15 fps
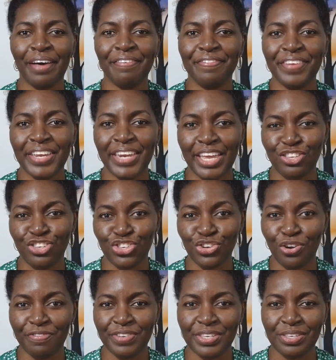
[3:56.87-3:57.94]
affiliate
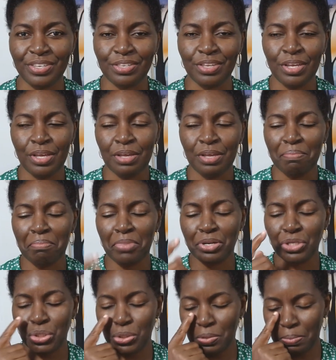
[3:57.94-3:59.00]
services,
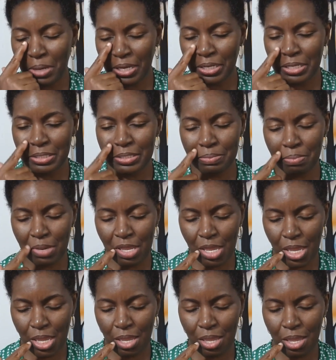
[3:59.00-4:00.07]
much to my
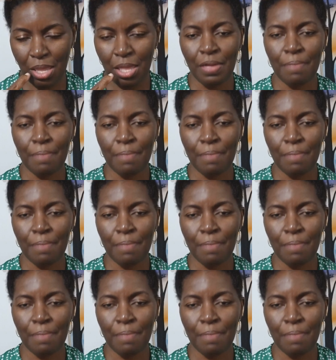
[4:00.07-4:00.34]
dismay,